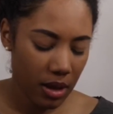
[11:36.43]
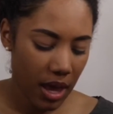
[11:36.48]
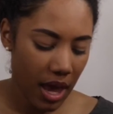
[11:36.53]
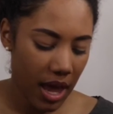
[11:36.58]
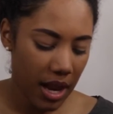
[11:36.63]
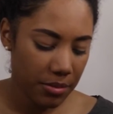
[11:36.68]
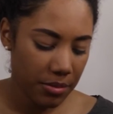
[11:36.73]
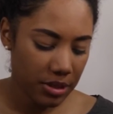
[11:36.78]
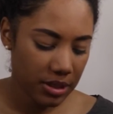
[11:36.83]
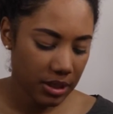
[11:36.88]

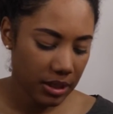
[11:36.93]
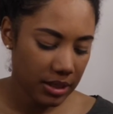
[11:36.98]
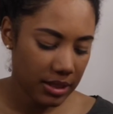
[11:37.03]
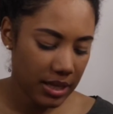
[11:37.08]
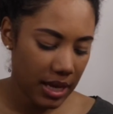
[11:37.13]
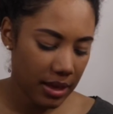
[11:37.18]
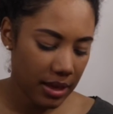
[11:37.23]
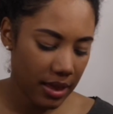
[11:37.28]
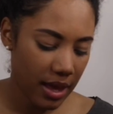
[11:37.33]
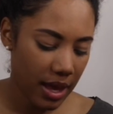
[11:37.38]
And I'm just gonna
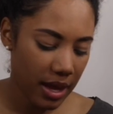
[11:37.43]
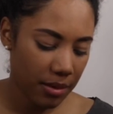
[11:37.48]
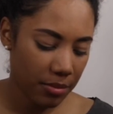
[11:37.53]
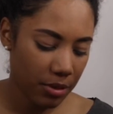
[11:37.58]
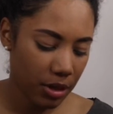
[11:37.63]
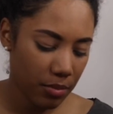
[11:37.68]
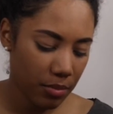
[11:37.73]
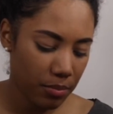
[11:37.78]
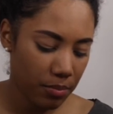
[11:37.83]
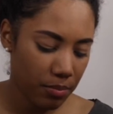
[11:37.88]
take that and I'm
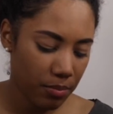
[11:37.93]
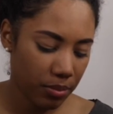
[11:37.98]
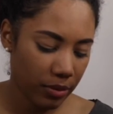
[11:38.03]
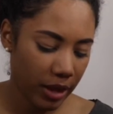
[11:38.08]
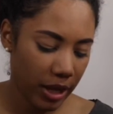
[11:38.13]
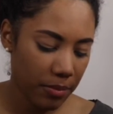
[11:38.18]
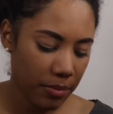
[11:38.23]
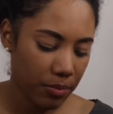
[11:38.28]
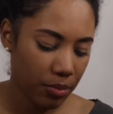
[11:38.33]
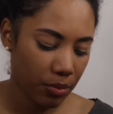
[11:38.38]
gonna
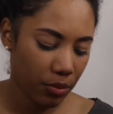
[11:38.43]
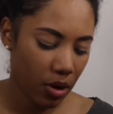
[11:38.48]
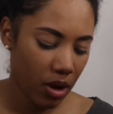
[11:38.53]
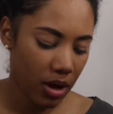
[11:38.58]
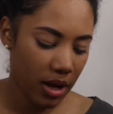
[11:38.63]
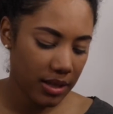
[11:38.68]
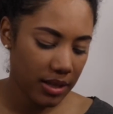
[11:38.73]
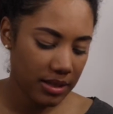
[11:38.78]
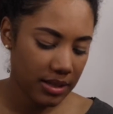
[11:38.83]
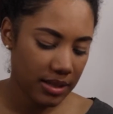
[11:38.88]
like
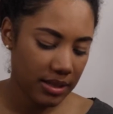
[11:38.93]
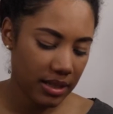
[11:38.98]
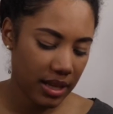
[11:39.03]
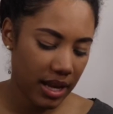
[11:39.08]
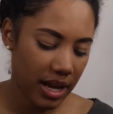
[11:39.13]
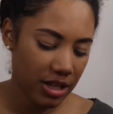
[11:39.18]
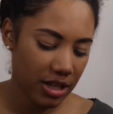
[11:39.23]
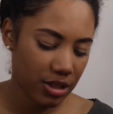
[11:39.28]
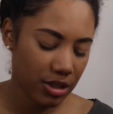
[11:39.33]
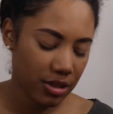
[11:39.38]
bronze
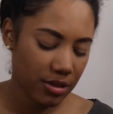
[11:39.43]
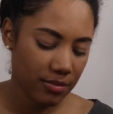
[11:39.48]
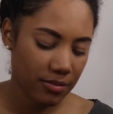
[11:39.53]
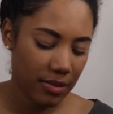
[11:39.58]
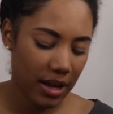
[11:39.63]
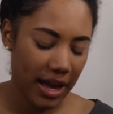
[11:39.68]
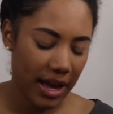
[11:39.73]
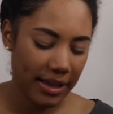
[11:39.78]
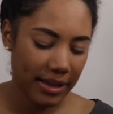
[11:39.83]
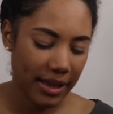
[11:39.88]
slash
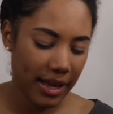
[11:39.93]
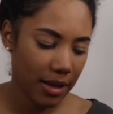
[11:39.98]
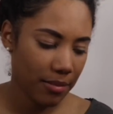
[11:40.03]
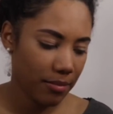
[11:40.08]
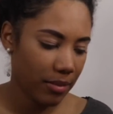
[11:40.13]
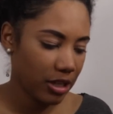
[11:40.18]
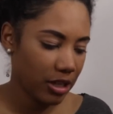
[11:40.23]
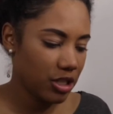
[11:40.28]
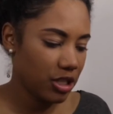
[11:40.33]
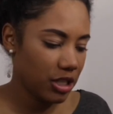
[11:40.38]
highlight
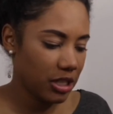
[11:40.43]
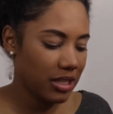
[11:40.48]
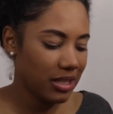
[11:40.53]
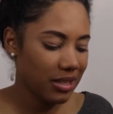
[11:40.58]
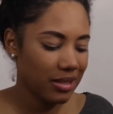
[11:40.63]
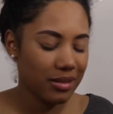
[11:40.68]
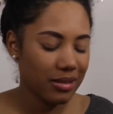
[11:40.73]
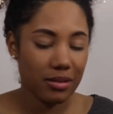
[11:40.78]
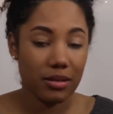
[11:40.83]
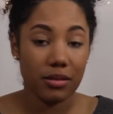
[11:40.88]
my
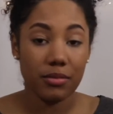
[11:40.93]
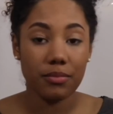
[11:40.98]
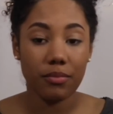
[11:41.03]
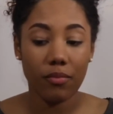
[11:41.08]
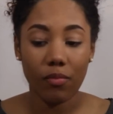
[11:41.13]
cheeks.